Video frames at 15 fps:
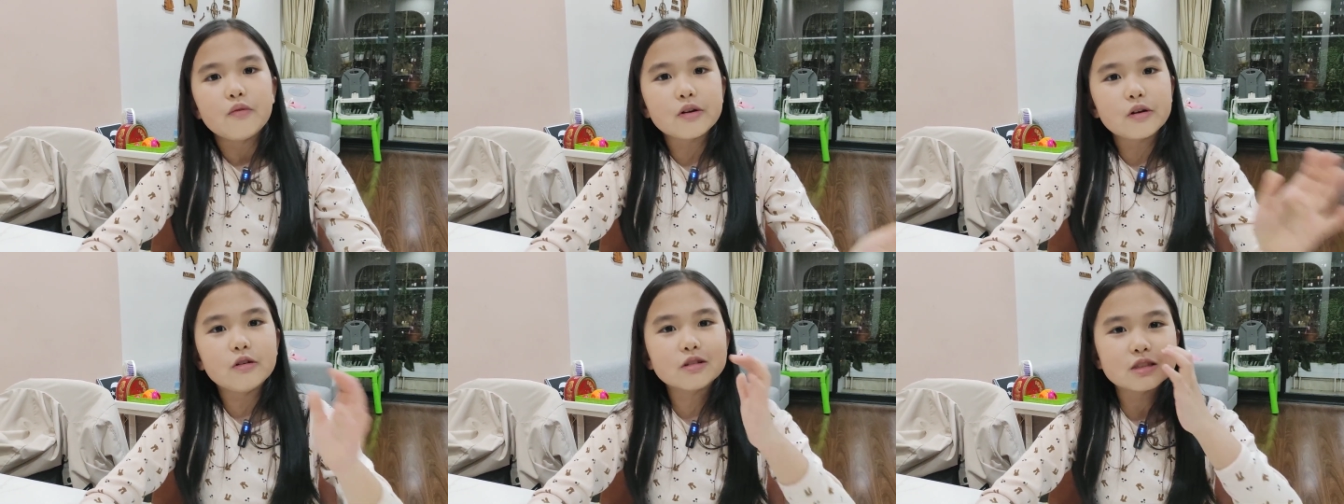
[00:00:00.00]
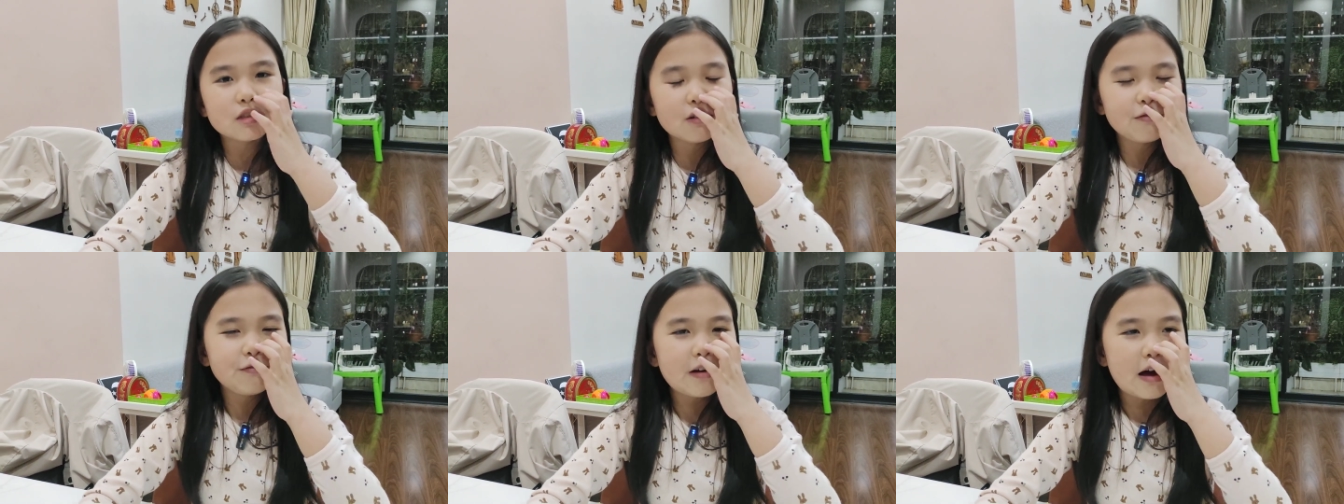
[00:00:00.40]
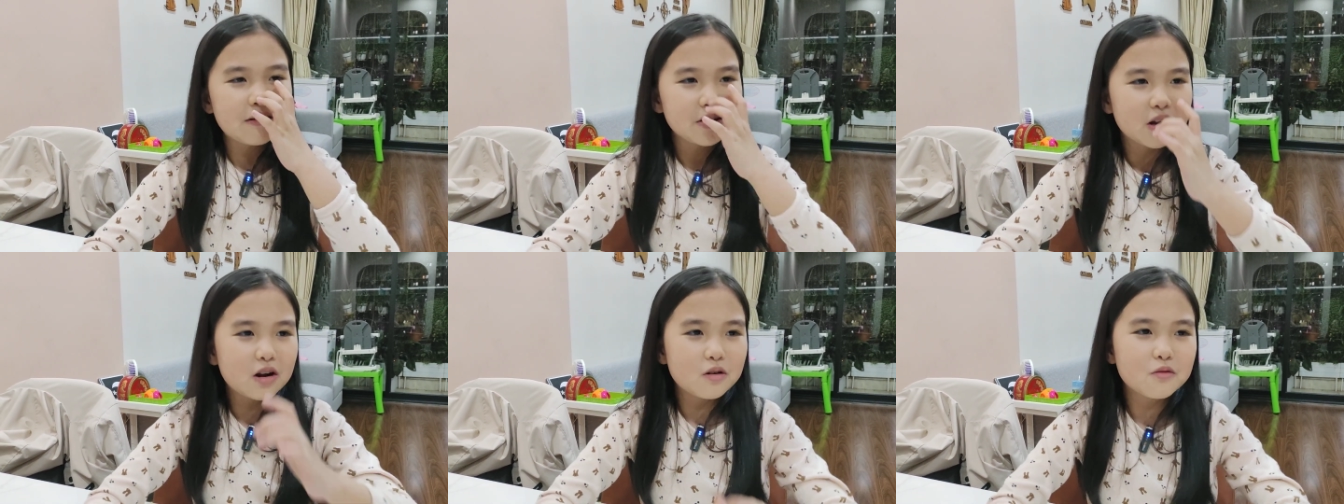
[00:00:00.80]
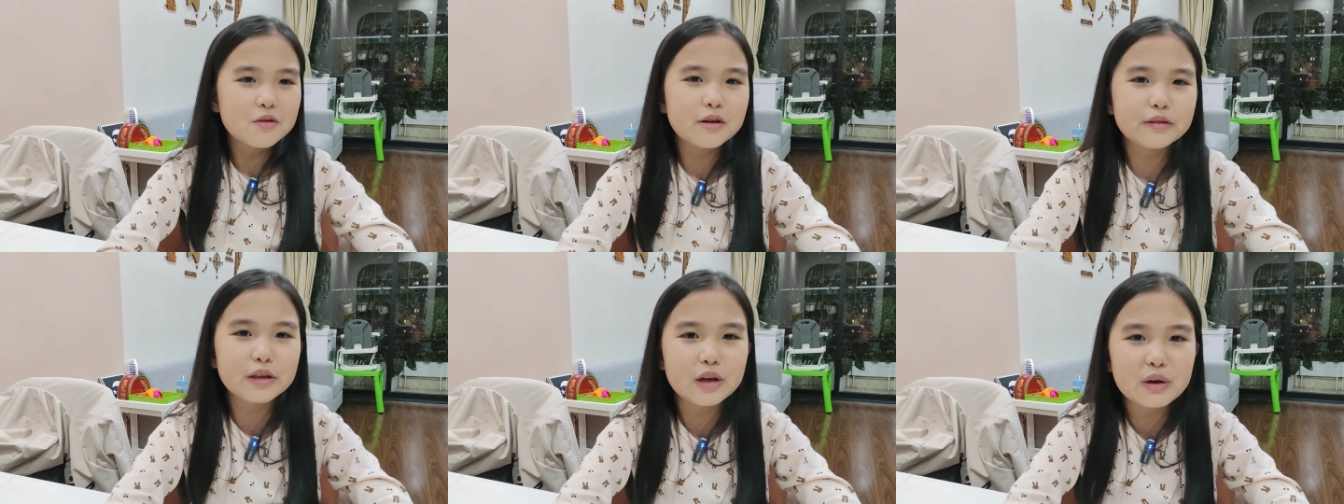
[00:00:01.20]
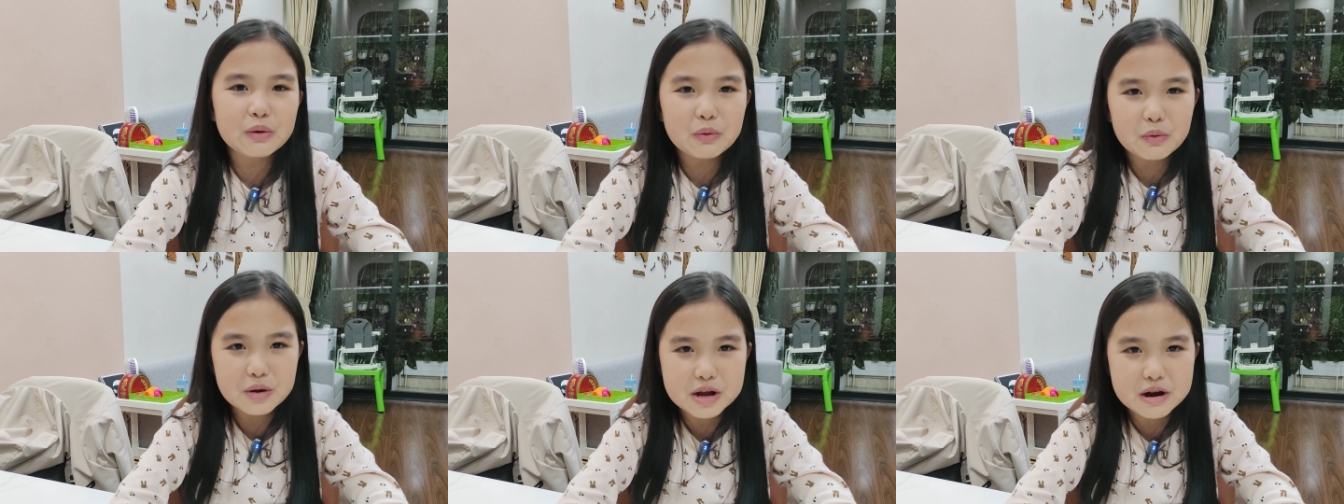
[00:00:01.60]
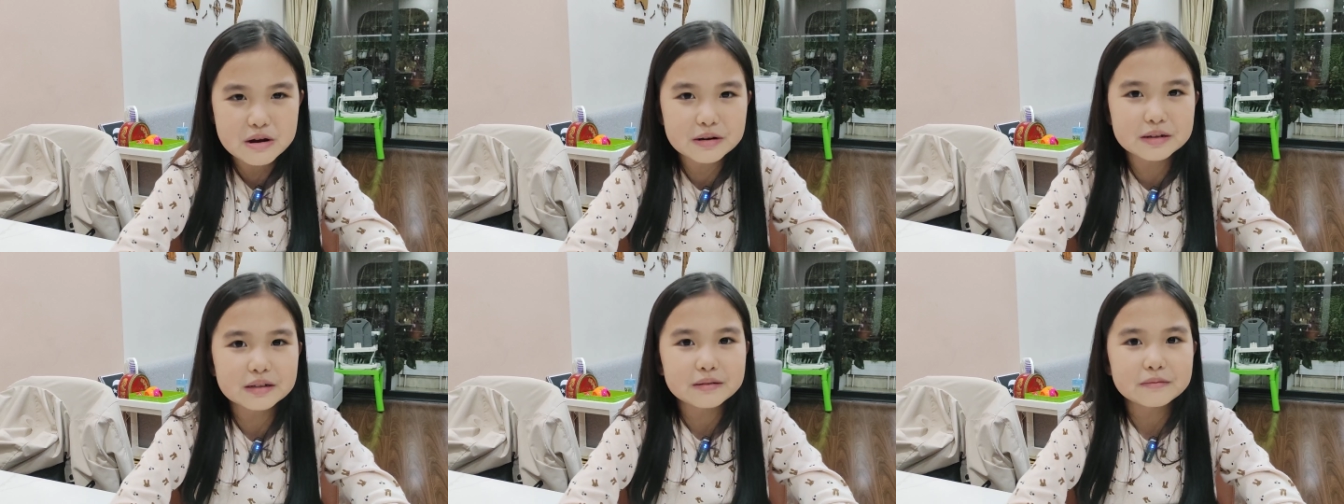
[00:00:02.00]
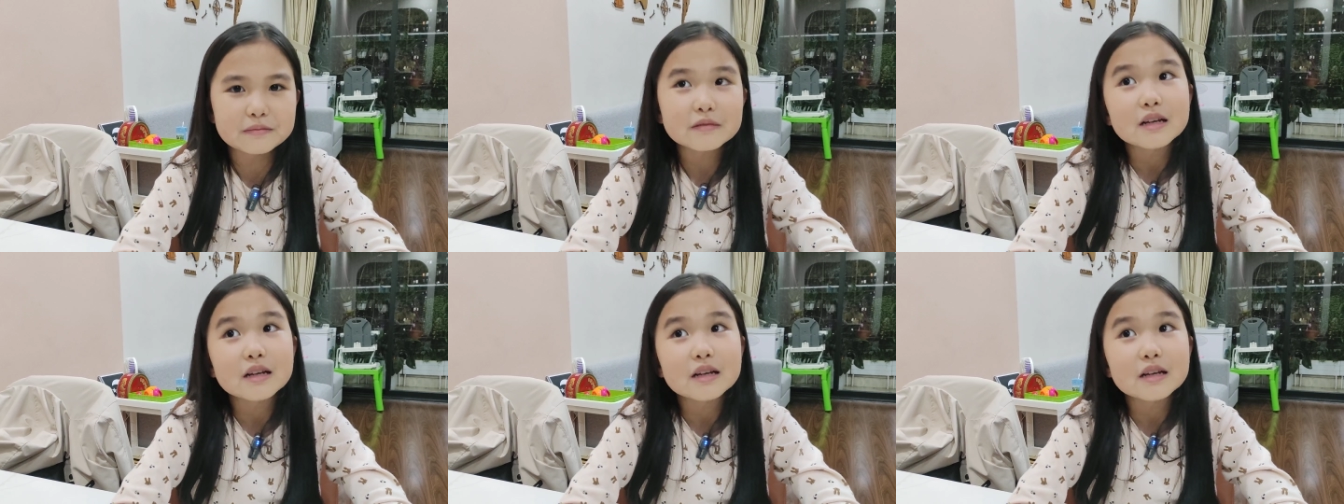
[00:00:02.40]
We also found a really weird